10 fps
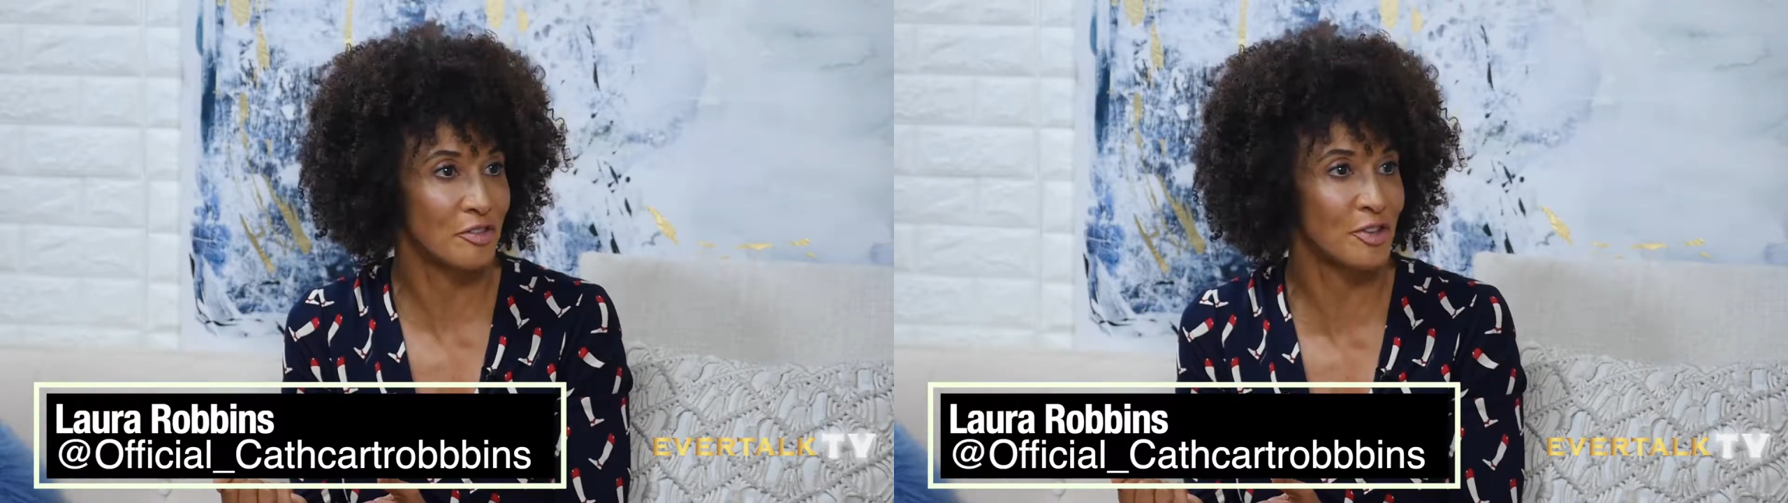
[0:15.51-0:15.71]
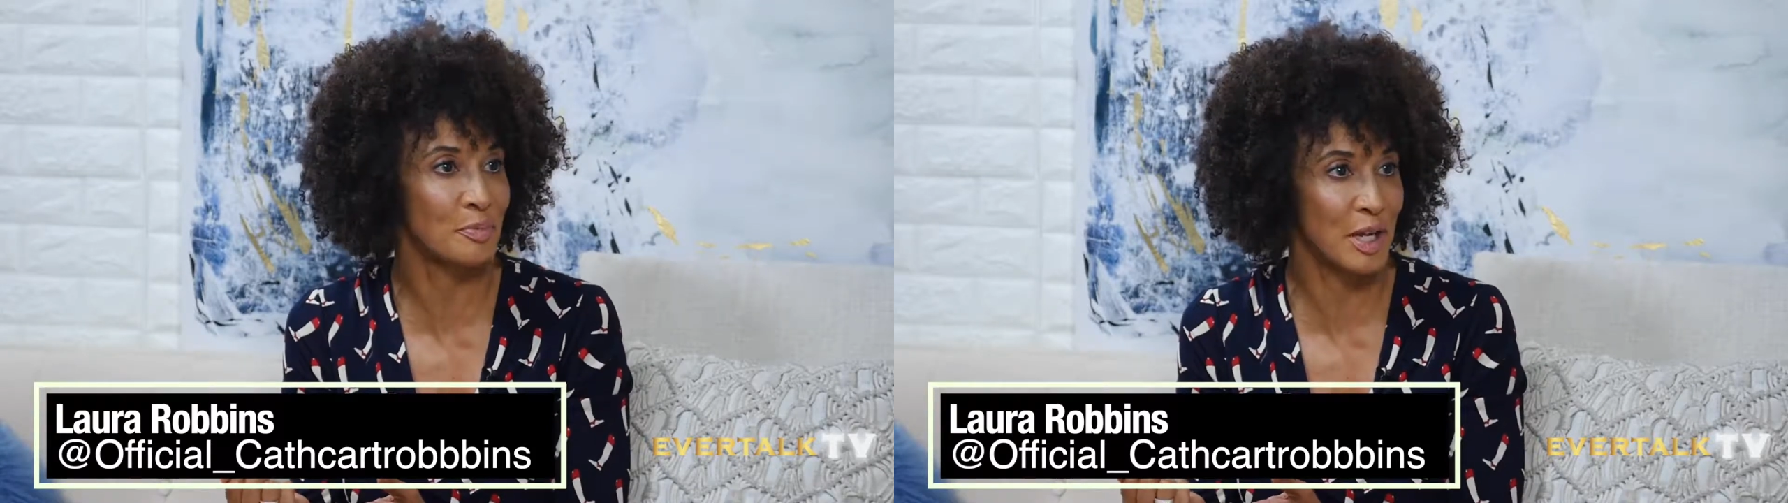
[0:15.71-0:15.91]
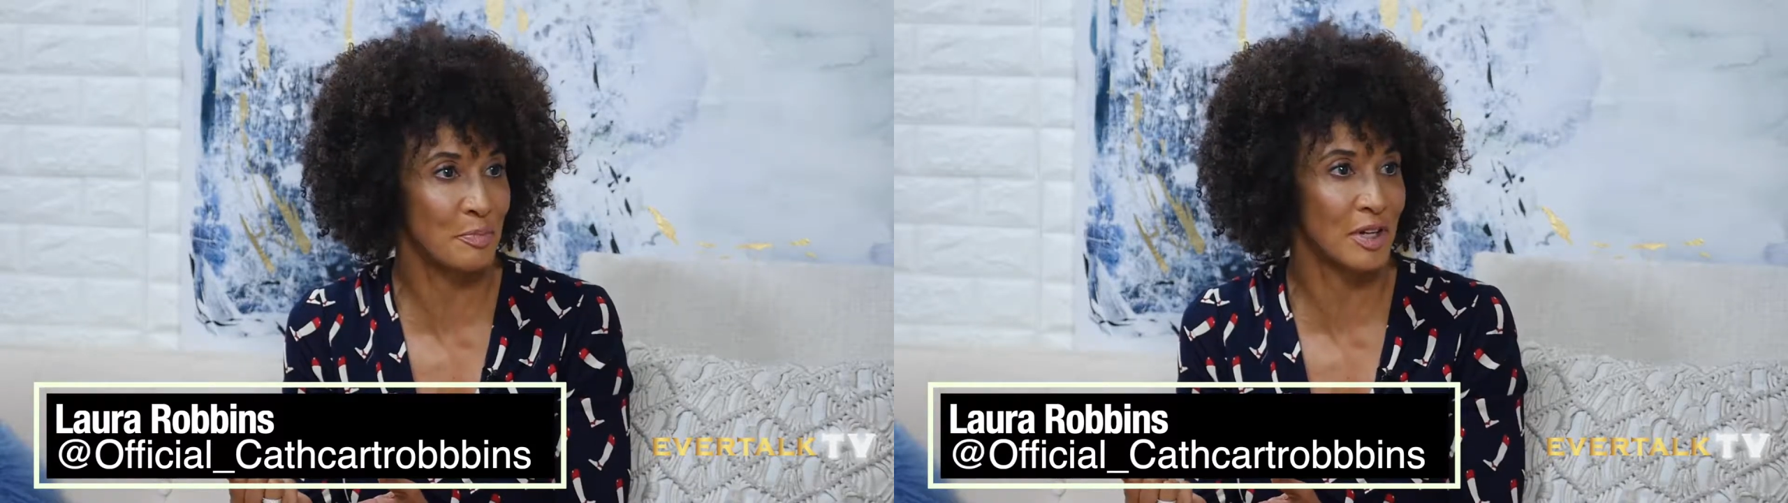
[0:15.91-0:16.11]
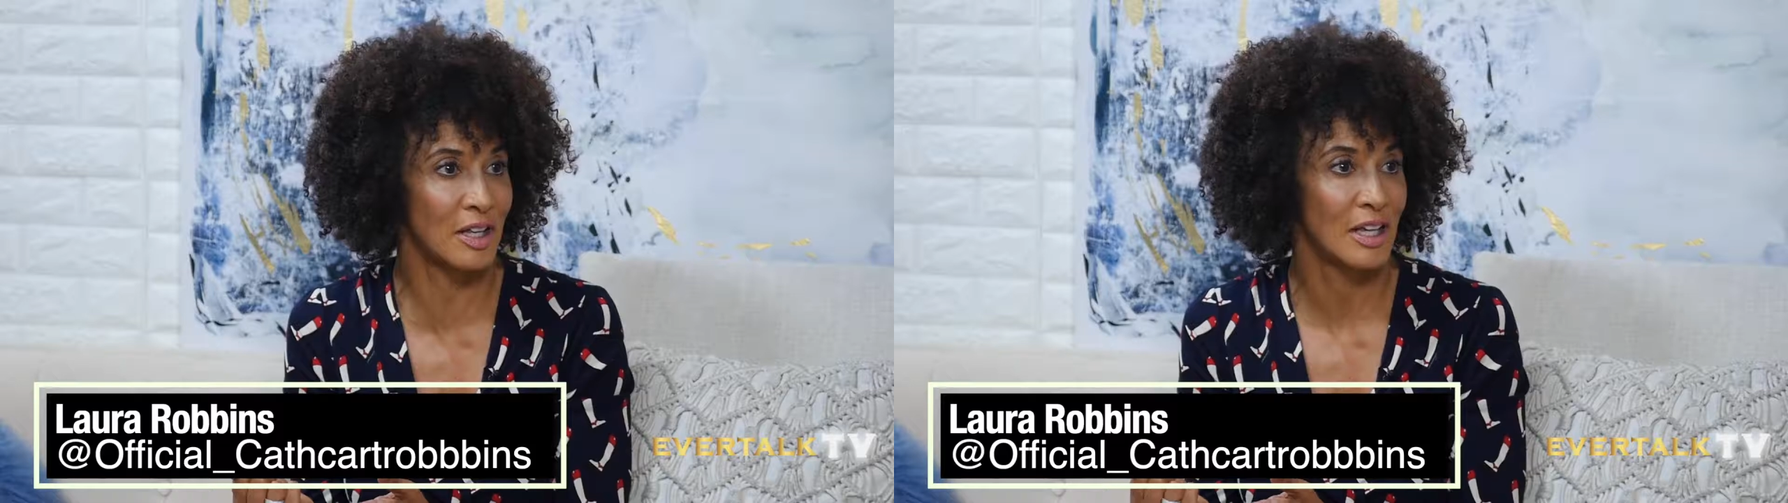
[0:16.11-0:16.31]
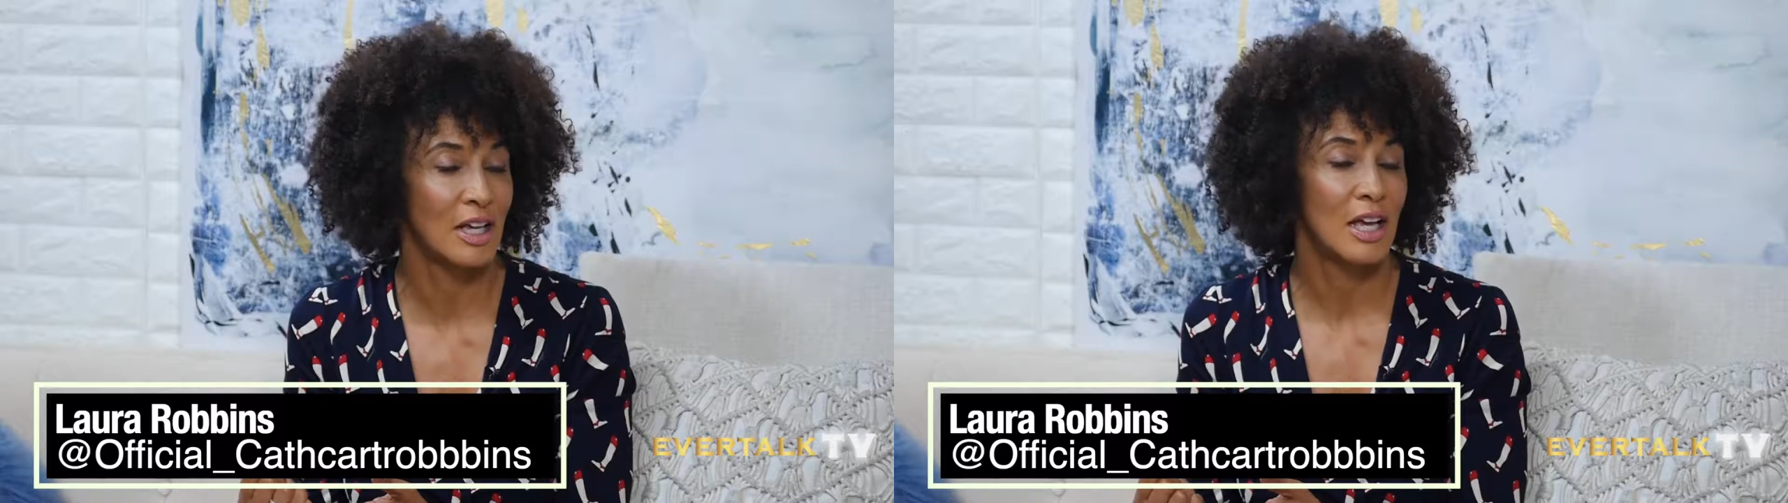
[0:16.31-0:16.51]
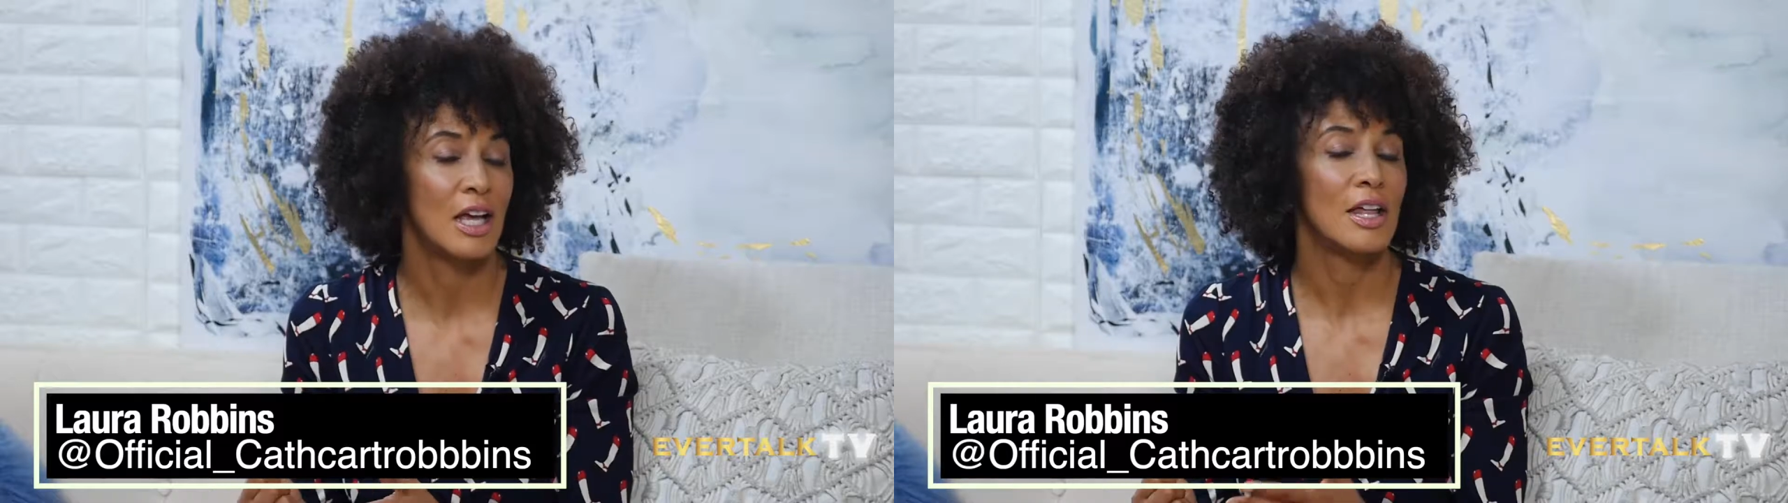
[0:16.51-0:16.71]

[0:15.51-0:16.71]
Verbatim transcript: for people. Yeah.